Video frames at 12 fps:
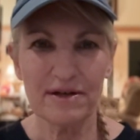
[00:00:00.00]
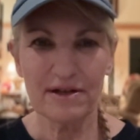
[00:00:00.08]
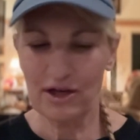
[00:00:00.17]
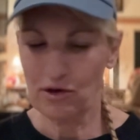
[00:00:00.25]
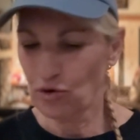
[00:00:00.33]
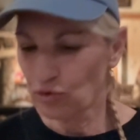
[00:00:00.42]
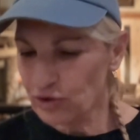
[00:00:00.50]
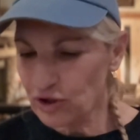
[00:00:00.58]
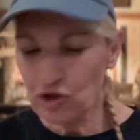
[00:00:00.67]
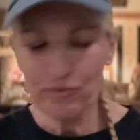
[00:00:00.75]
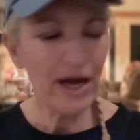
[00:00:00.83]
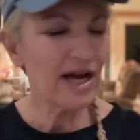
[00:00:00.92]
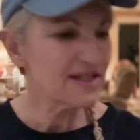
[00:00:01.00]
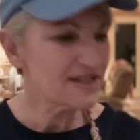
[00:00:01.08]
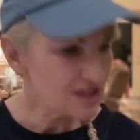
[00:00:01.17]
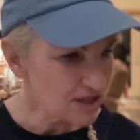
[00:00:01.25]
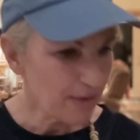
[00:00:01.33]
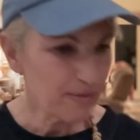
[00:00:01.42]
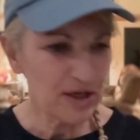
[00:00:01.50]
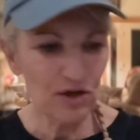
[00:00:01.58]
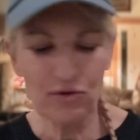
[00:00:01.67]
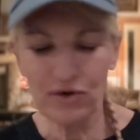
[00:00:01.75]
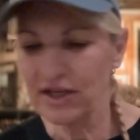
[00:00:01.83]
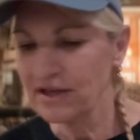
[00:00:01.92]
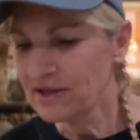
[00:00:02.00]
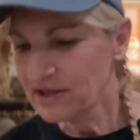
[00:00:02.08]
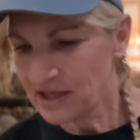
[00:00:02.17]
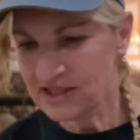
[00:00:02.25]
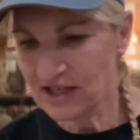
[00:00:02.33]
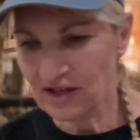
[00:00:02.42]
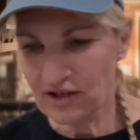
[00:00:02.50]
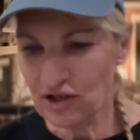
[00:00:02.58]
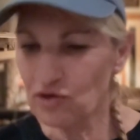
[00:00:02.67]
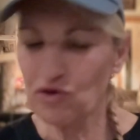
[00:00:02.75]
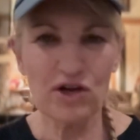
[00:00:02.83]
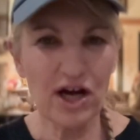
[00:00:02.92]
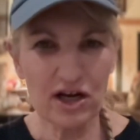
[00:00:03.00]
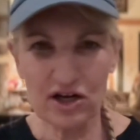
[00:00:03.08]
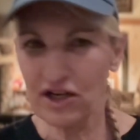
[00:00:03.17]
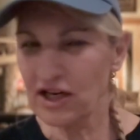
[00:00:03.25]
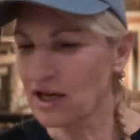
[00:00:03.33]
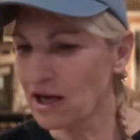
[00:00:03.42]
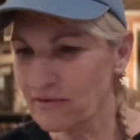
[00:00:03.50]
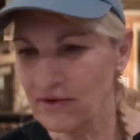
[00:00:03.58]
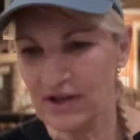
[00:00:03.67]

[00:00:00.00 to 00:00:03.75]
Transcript: that are holding you back and stopping you and telling you you're not good enough.